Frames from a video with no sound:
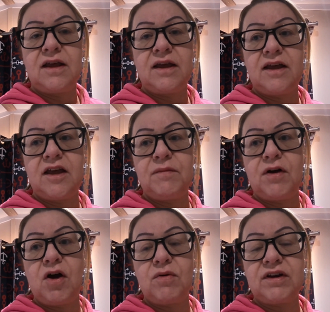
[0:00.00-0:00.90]
um
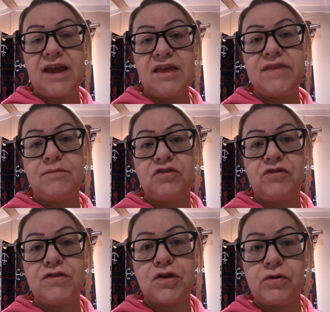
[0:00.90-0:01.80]
i would get them
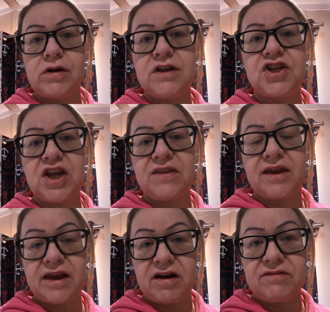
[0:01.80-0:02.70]
to thoroughly check their
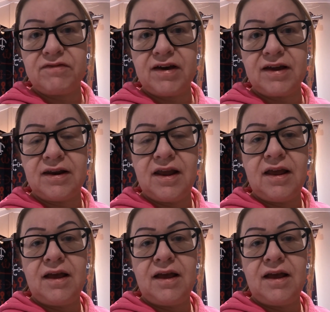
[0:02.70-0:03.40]
caravan